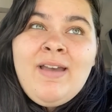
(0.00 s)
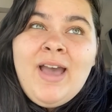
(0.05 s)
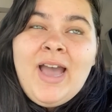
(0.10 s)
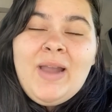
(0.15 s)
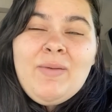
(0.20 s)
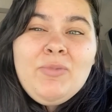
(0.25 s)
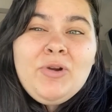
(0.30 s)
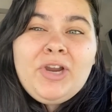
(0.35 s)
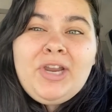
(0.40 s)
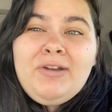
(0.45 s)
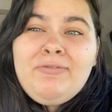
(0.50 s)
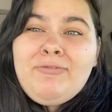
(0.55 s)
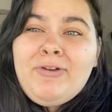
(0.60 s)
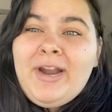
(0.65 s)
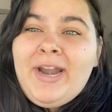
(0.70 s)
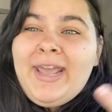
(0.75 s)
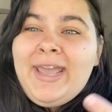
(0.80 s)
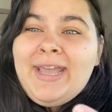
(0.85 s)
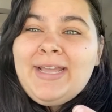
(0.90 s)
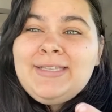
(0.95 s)
I'm working
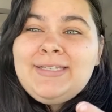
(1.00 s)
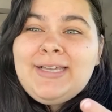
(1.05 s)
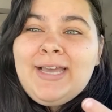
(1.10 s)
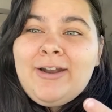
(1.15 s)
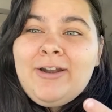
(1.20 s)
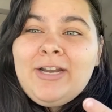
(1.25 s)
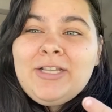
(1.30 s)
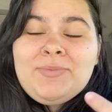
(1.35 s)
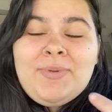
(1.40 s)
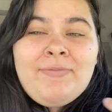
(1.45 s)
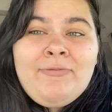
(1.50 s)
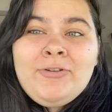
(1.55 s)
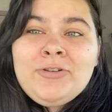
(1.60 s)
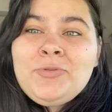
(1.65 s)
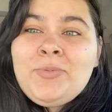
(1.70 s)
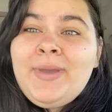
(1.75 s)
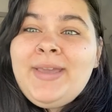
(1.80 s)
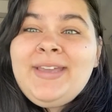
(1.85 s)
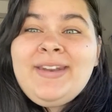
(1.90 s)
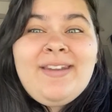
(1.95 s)
Friday and Saturday. It's my
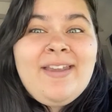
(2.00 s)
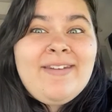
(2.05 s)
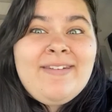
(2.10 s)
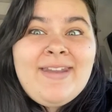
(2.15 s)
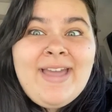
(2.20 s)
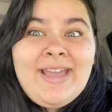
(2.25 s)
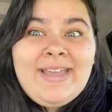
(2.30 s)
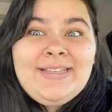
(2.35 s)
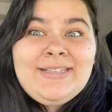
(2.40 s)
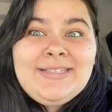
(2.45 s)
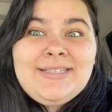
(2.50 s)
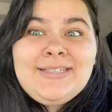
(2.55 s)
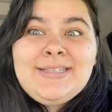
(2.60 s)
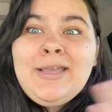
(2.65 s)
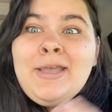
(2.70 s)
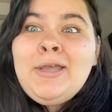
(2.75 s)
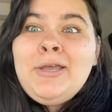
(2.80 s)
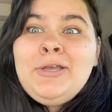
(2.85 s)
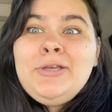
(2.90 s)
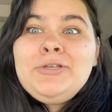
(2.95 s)
first weekend on nights,
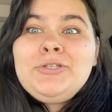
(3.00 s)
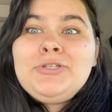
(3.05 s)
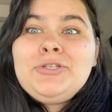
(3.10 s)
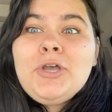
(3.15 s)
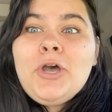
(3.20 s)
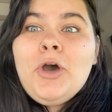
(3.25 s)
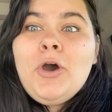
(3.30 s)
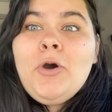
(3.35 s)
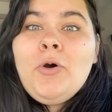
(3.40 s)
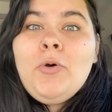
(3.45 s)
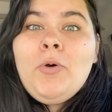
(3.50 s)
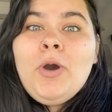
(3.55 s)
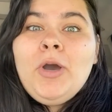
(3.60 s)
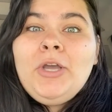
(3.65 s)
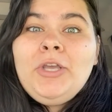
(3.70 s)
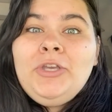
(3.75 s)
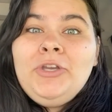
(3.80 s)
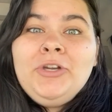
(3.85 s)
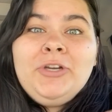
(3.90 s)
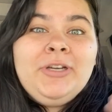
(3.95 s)
so
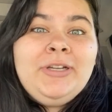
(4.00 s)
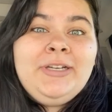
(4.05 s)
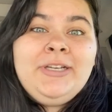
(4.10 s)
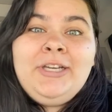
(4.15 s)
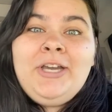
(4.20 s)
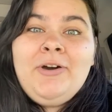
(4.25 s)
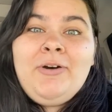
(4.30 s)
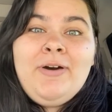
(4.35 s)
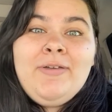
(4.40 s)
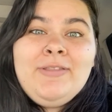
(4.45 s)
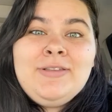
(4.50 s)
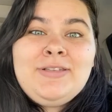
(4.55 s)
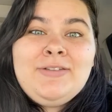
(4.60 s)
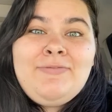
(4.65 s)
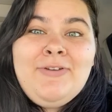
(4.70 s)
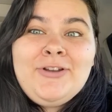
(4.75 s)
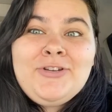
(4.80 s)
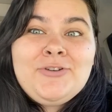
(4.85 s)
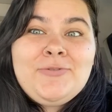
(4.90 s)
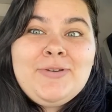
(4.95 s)
you're going to go on this
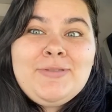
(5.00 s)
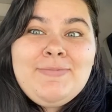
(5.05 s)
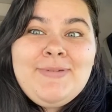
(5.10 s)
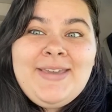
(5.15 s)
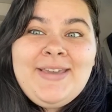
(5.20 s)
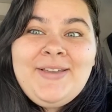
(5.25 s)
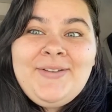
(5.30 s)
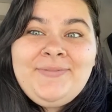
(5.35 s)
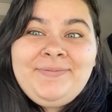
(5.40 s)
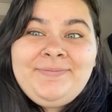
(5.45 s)
adventure with me.